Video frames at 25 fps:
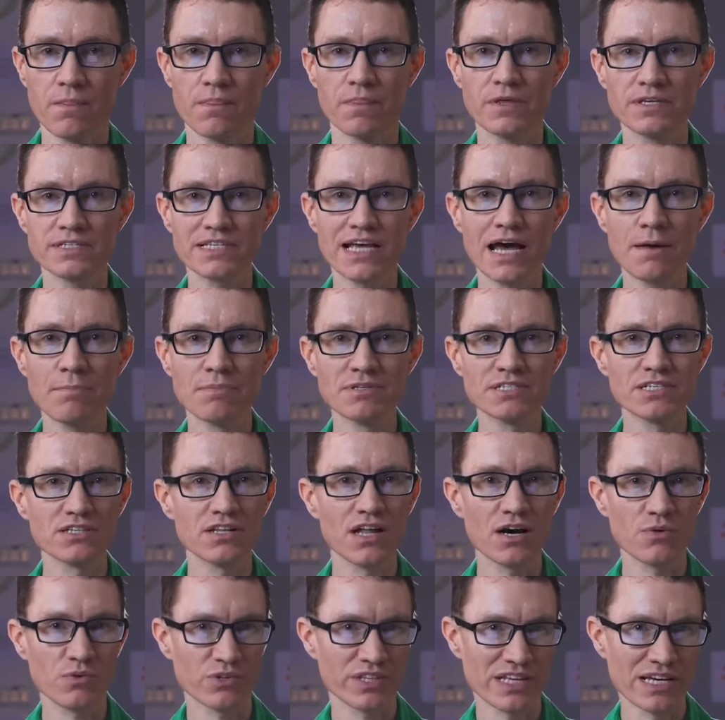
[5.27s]
This happens a
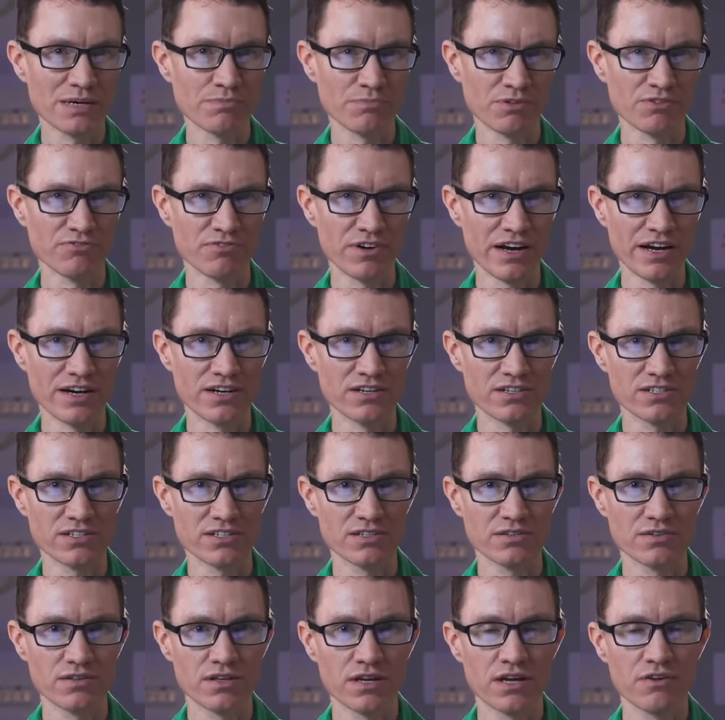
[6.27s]
lot with
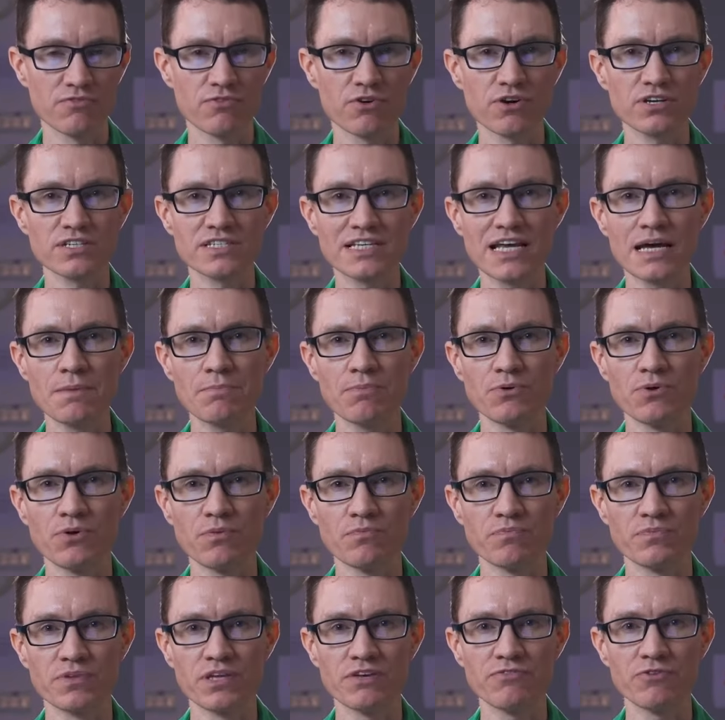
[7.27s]
amplifiers. For
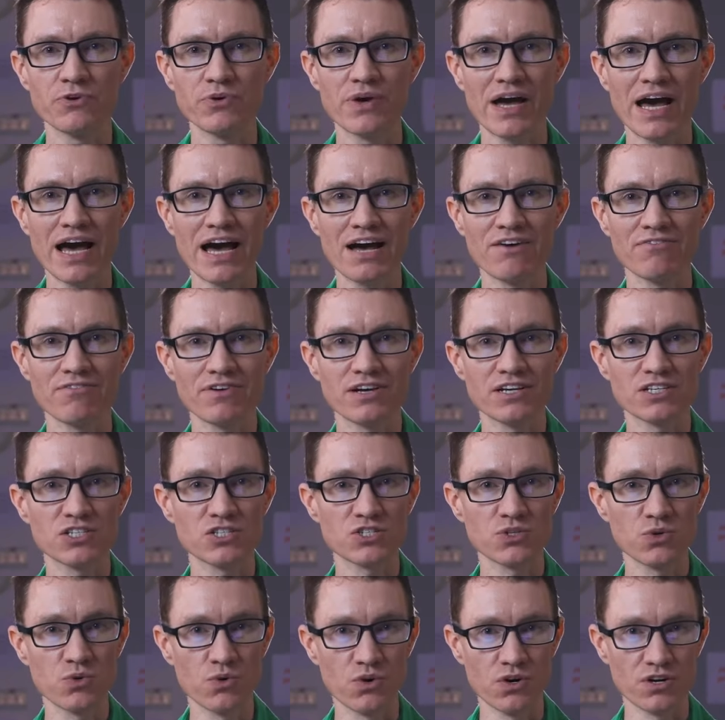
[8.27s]
example, if you have a
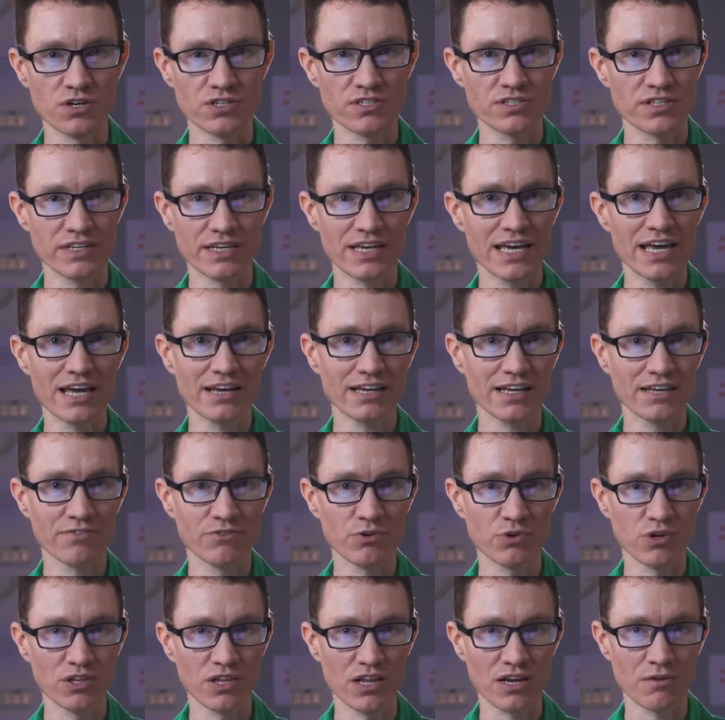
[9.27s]
source that can't give
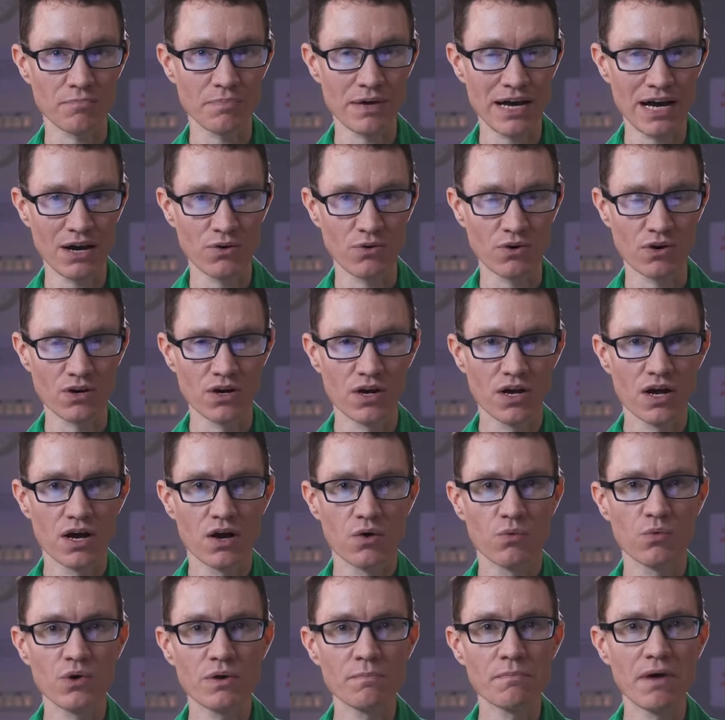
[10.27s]
you a lot of power,
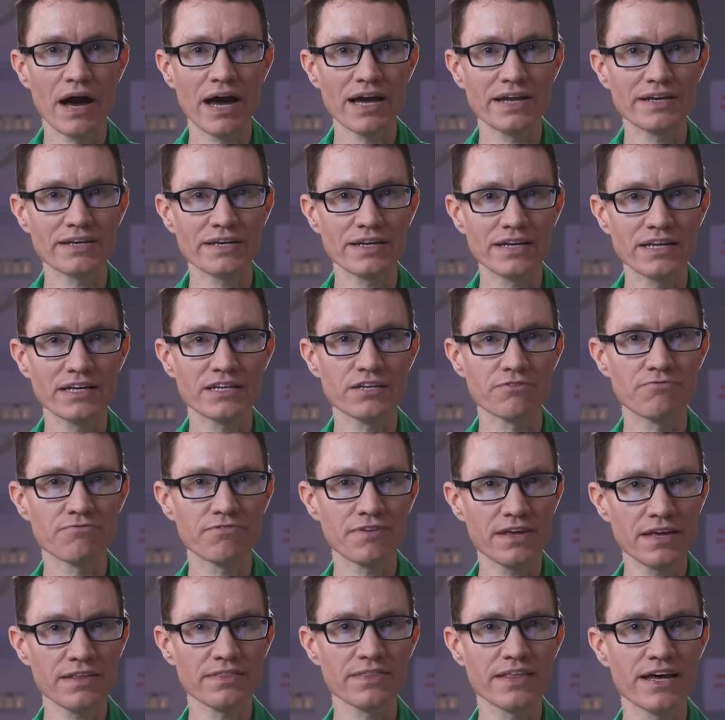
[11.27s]
we might need to
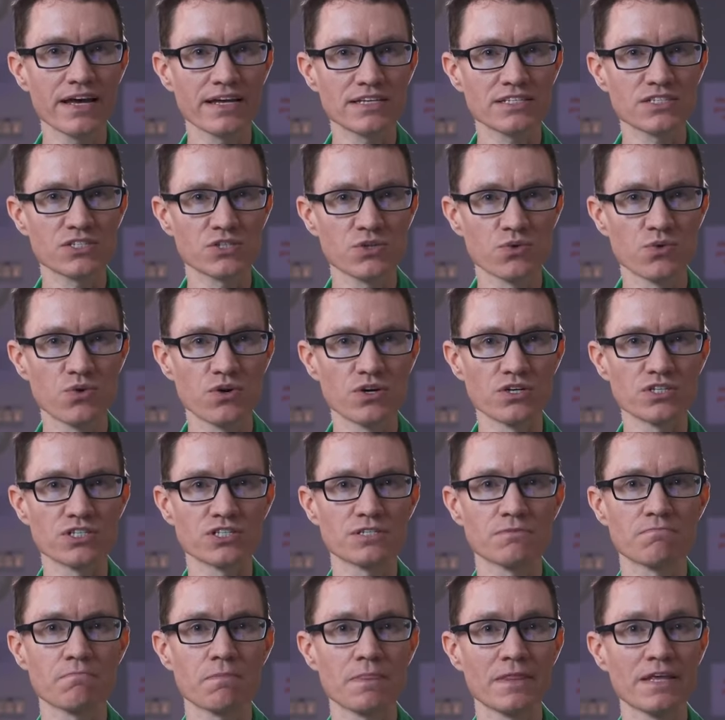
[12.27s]
feed that
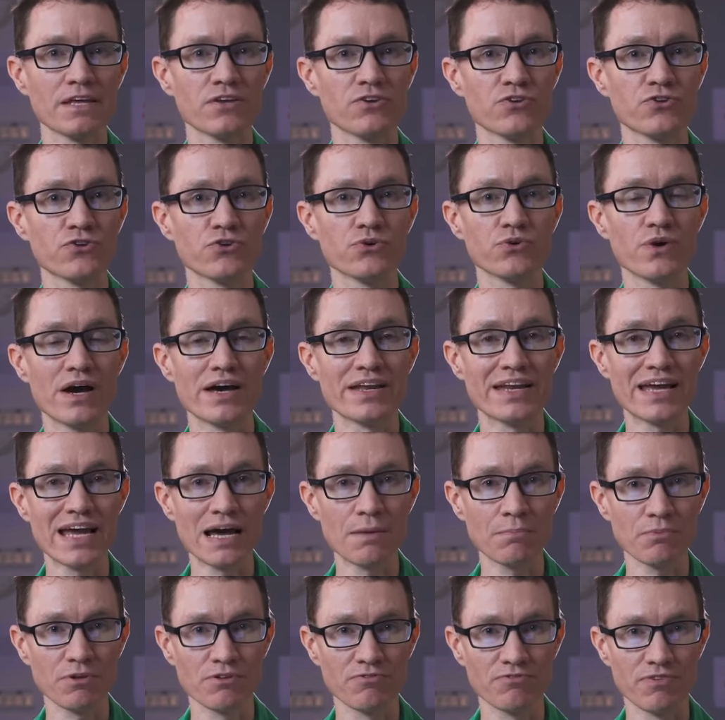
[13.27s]
source into an
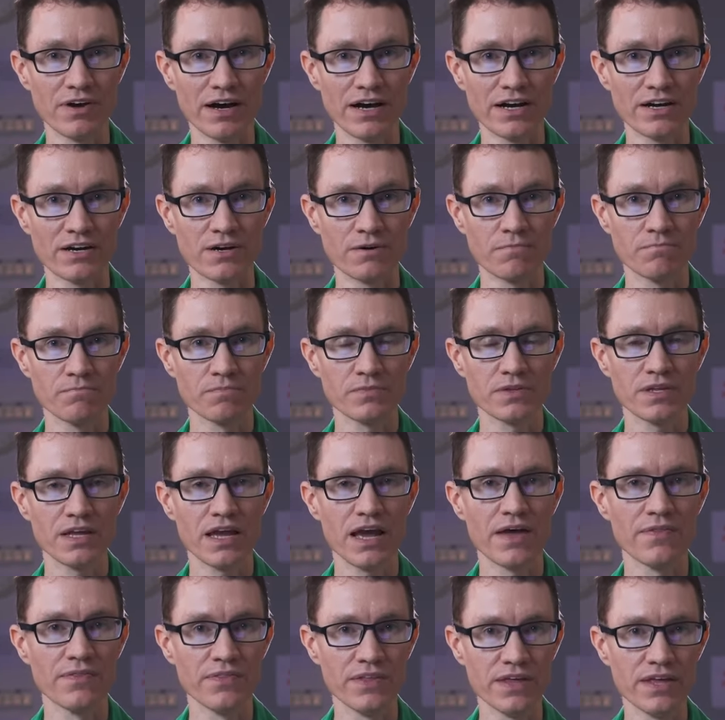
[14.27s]
amplifier,
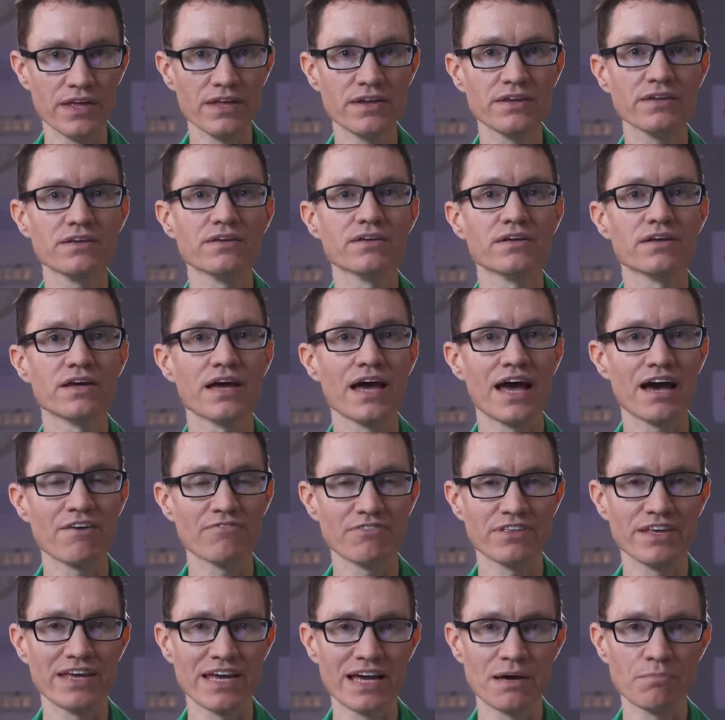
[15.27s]
and then
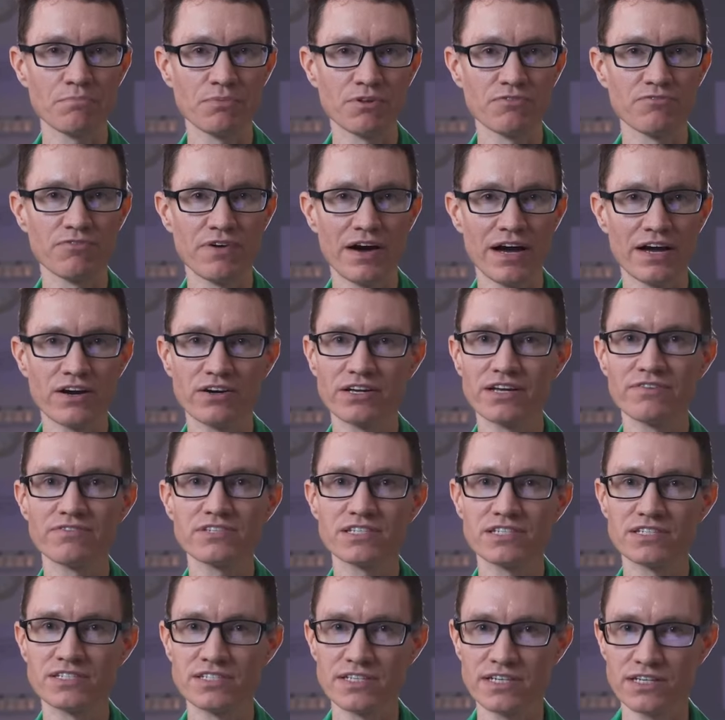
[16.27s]
have the amplifier give
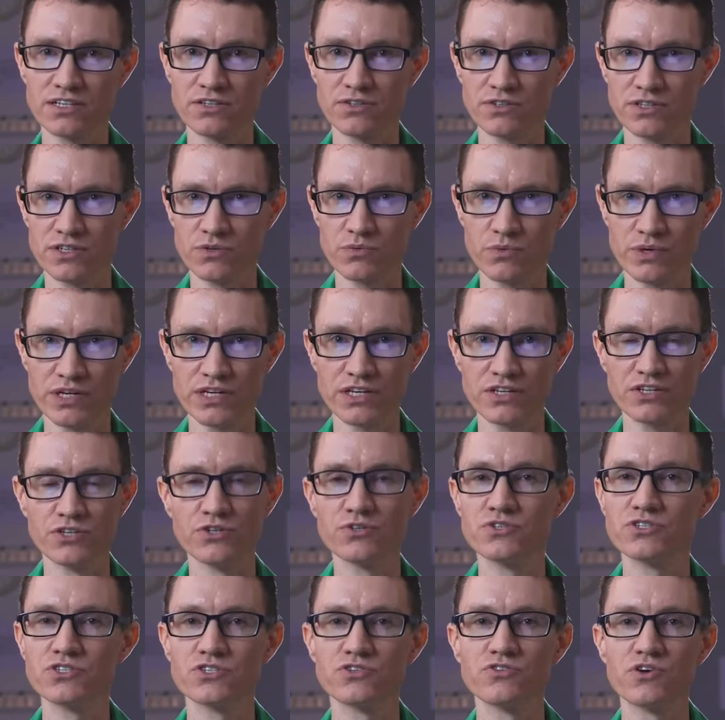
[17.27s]
us a signal that we can
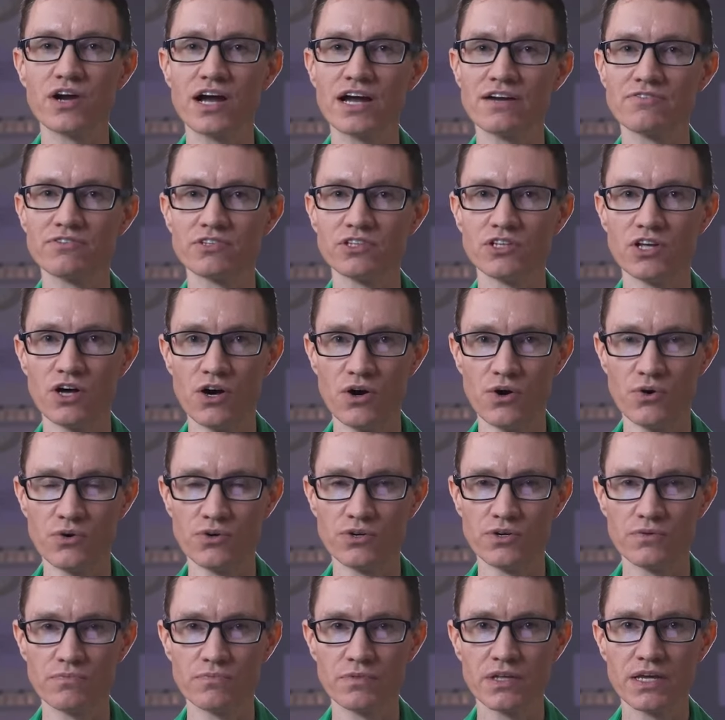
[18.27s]
use to drive a
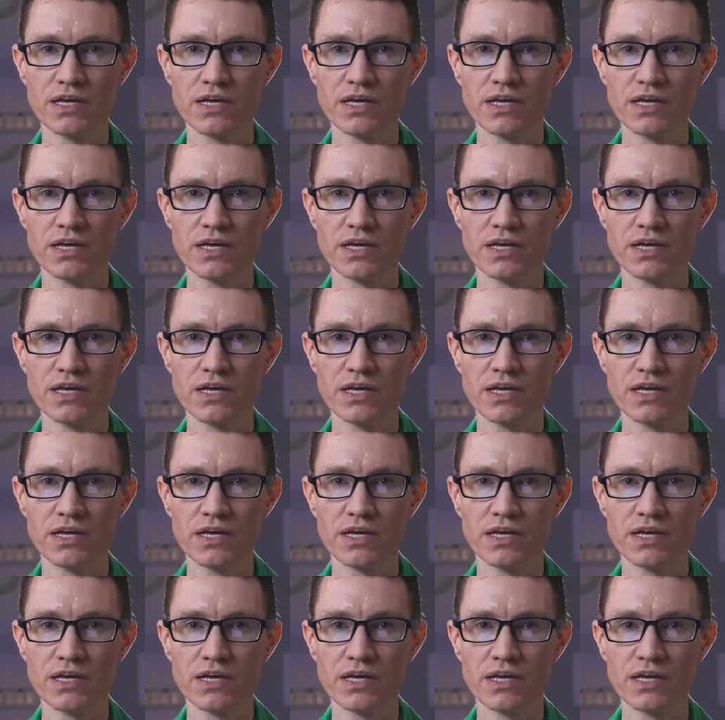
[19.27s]
load.